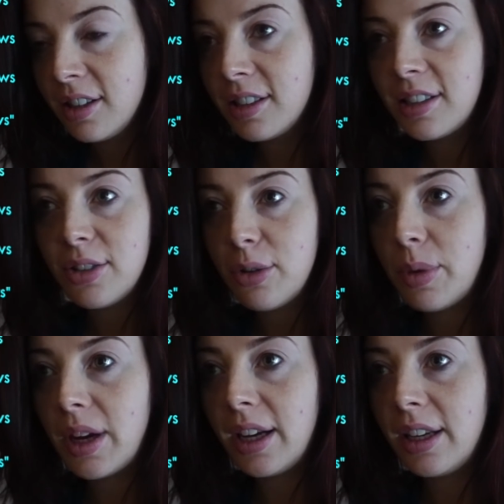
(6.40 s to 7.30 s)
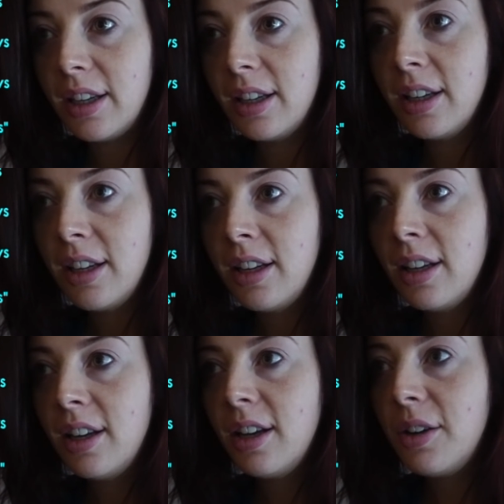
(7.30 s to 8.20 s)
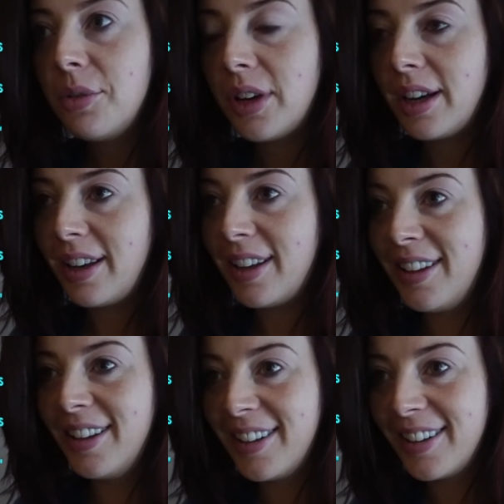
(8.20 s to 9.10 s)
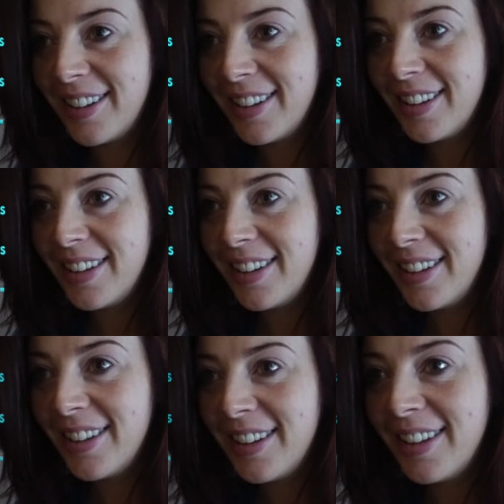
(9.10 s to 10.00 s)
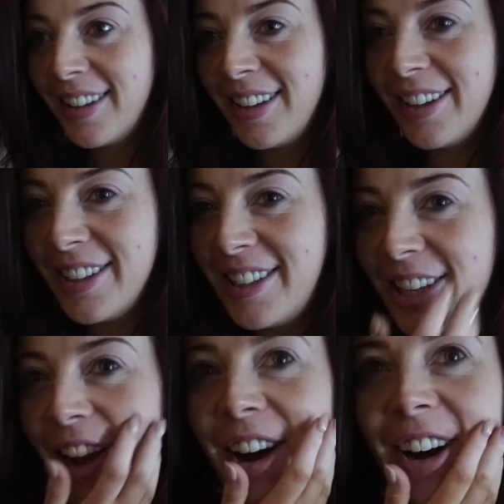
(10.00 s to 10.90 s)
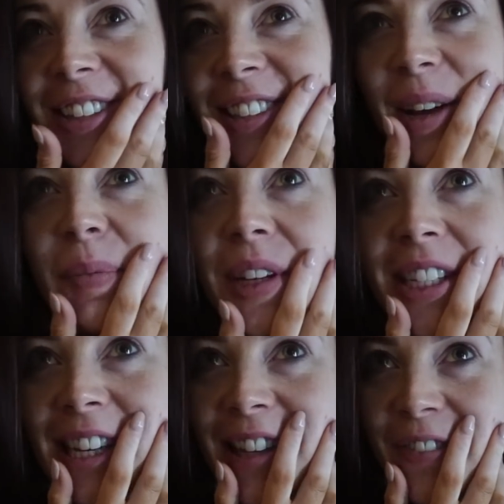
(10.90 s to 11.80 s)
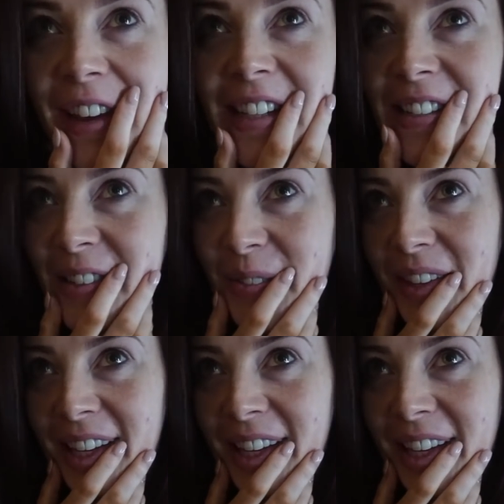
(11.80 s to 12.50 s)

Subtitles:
So bad. Why? Your jaw. Did I punch you in the face or something?